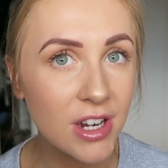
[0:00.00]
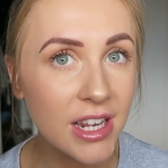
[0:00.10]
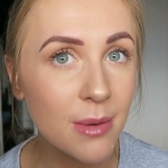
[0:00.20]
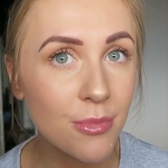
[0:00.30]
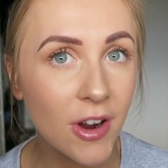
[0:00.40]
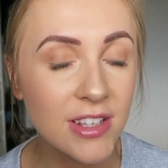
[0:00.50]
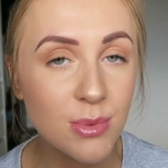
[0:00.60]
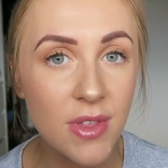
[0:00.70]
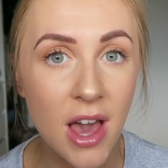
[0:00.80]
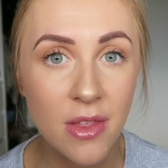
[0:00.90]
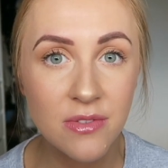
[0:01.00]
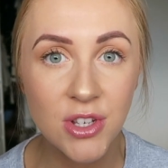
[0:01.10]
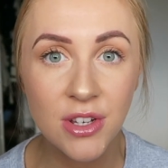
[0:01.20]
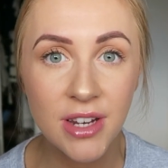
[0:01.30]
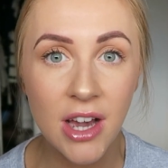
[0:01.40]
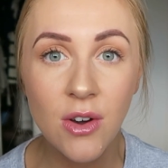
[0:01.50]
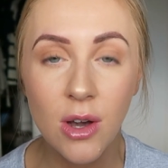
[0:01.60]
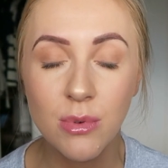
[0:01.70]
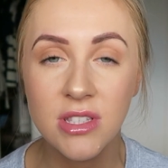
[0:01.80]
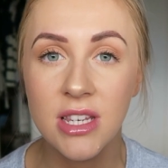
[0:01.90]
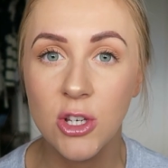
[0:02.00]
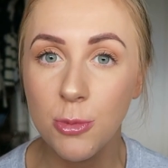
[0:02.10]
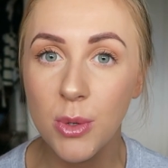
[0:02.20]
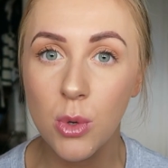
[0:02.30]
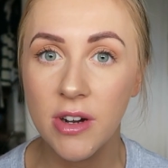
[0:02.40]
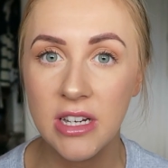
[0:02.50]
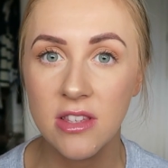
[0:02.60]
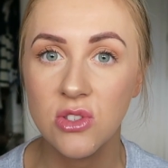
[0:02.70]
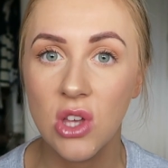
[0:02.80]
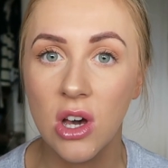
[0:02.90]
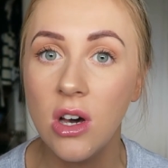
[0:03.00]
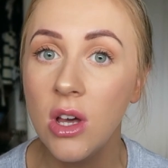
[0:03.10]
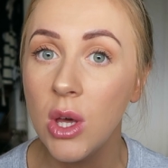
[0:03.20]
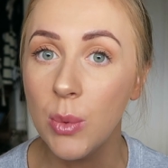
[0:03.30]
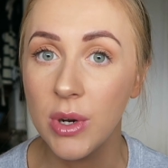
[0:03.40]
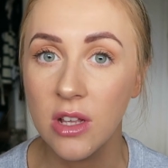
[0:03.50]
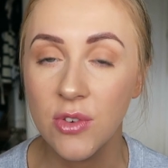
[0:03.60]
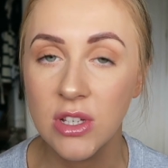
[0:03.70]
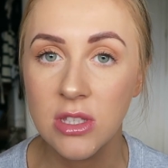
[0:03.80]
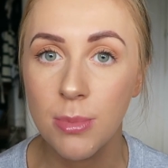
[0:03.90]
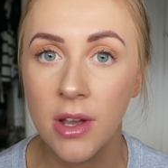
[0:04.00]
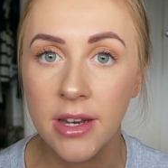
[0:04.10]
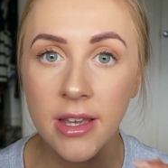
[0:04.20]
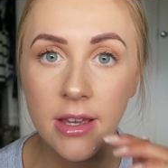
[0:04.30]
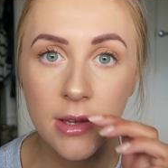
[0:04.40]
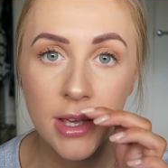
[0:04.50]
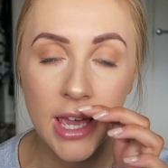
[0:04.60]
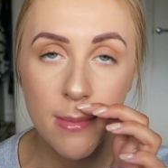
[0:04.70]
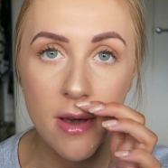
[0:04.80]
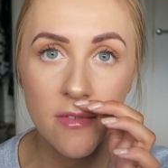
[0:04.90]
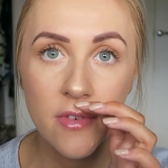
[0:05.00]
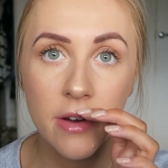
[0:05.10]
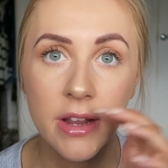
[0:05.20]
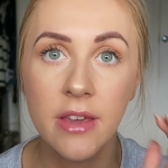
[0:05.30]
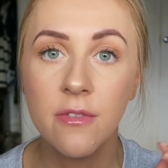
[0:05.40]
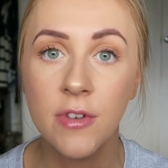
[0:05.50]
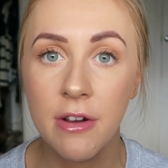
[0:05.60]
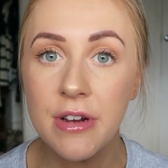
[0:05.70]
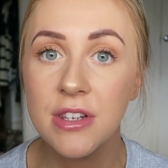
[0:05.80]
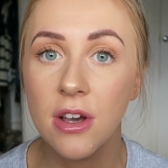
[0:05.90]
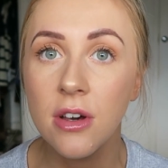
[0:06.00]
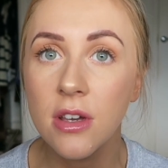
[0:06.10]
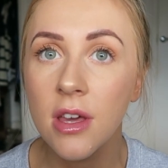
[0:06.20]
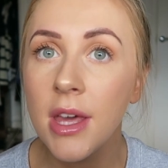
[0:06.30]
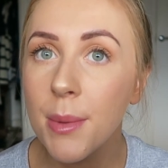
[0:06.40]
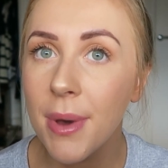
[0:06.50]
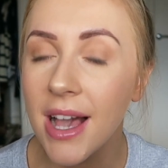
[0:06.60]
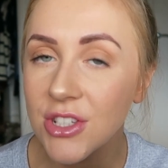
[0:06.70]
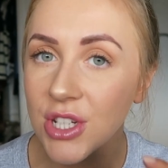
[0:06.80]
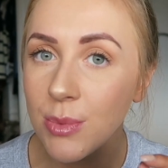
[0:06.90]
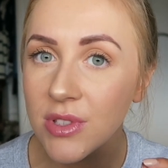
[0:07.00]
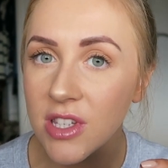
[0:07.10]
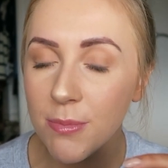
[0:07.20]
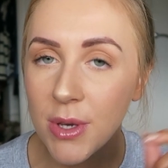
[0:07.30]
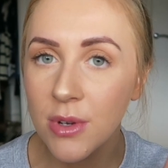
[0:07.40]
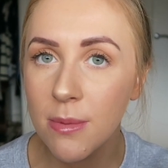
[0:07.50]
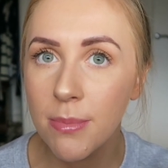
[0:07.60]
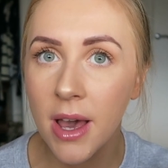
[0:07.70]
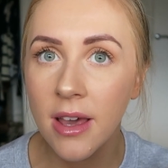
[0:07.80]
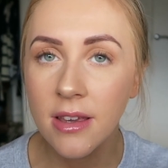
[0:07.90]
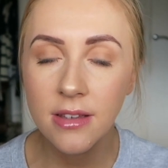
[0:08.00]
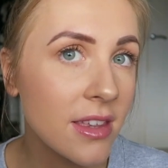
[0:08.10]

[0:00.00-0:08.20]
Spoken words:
really impressed with how they've turned out. I was a little bit worried at the start when I first applied it. It came out very dark, but actually once I peeled it back,